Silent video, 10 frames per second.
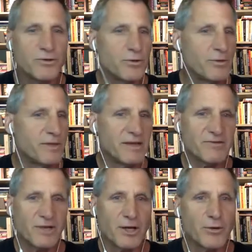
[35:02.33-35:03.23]
do things
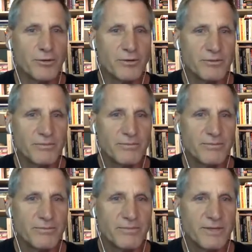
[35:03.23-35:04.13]
alone.
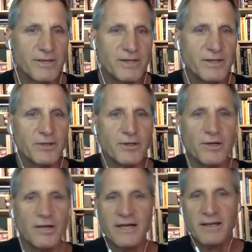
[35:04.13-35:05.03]
You know,
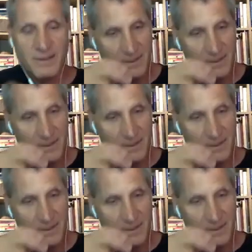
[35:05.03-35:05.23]
like